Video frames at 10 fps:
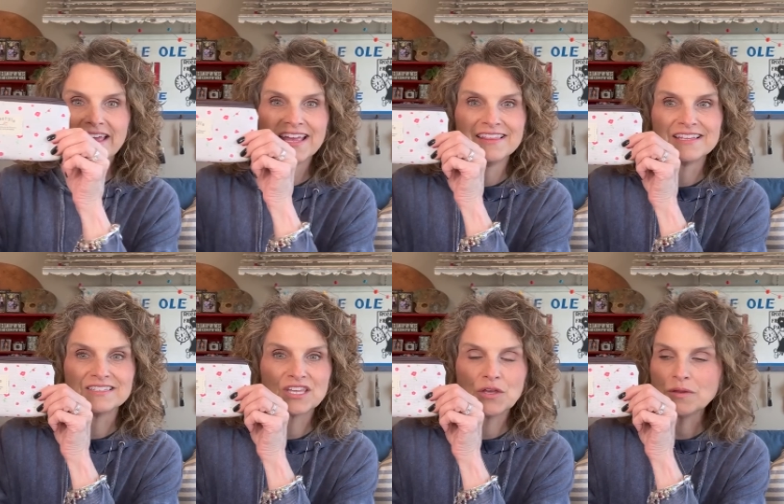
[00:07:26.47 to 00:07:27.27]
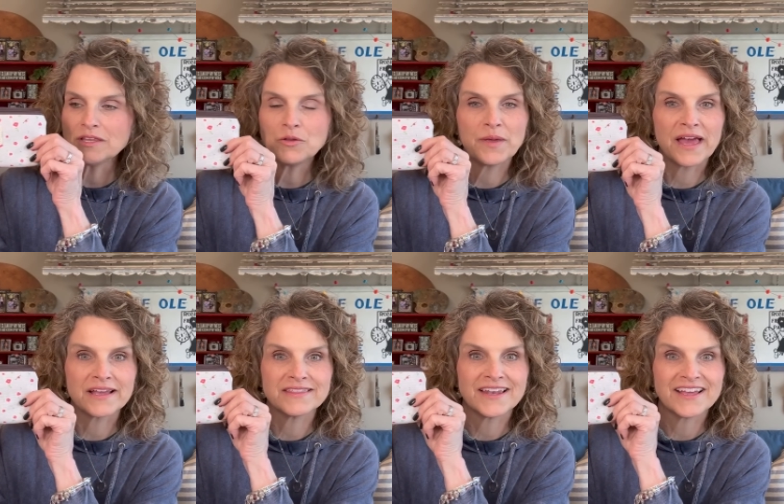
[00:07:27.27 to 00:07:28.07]
in this cute little
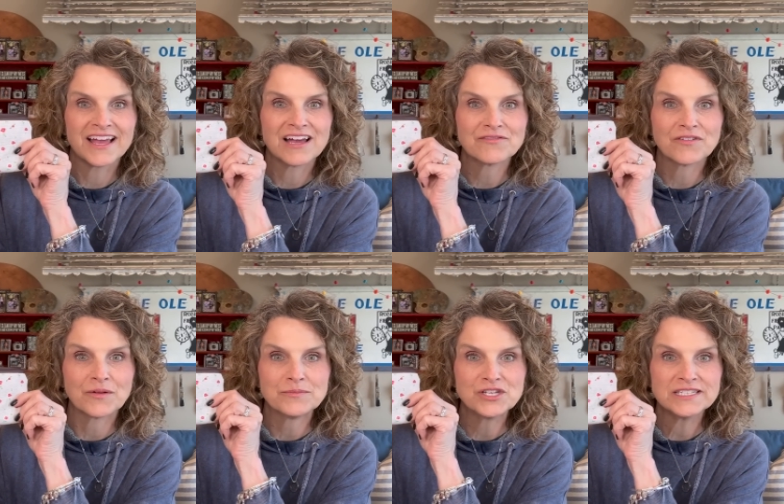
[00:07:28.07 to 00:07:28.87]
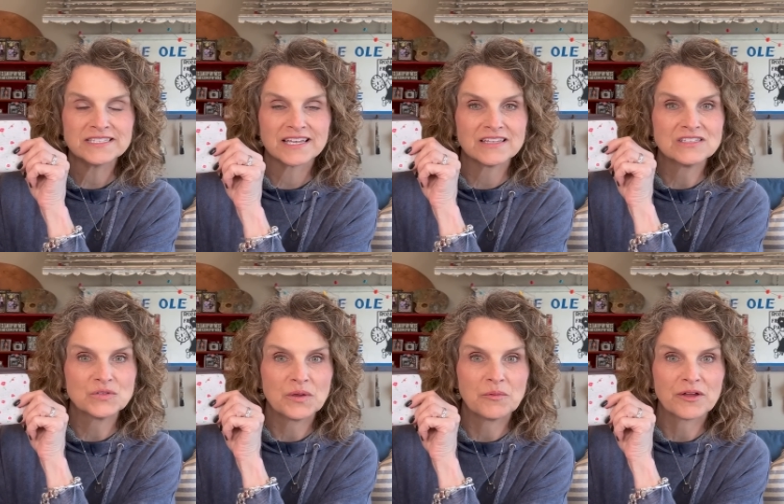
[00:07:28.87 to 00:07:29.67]
bag that I got from Jessica, the
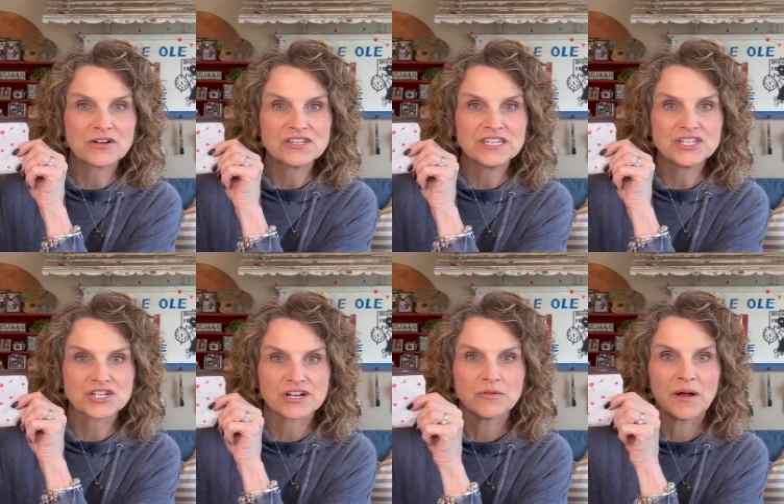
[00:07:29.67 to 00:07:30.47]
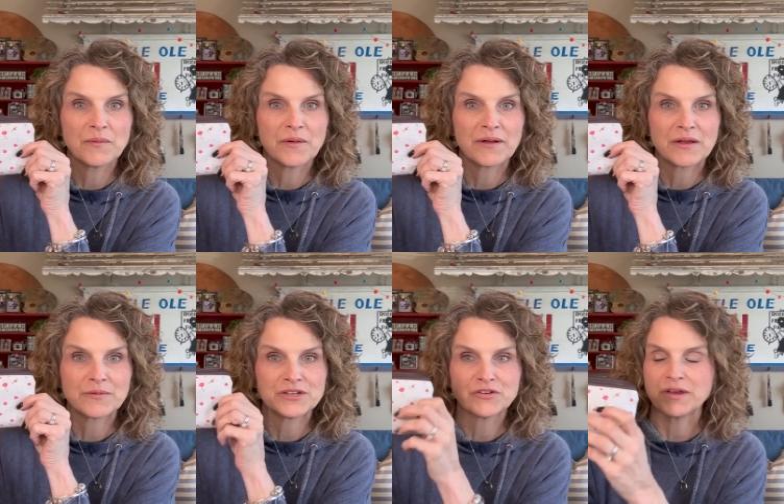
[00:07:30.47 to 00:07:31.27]
Sweetwater Stitcher, while we were at
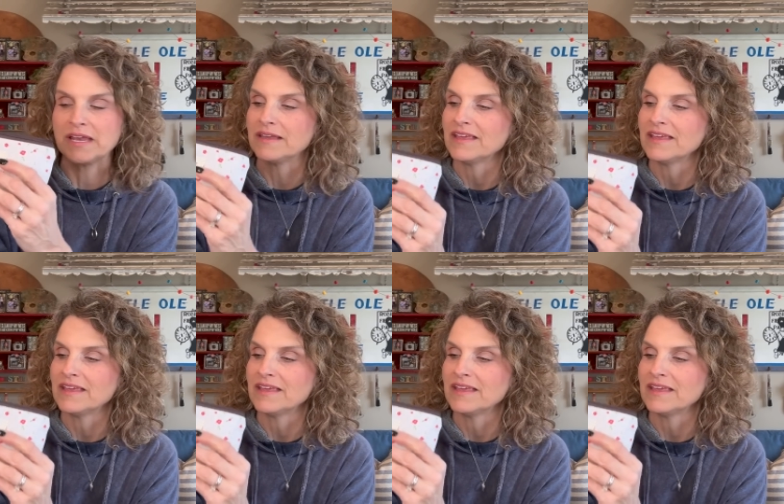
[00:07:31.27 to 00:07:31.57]
retreat.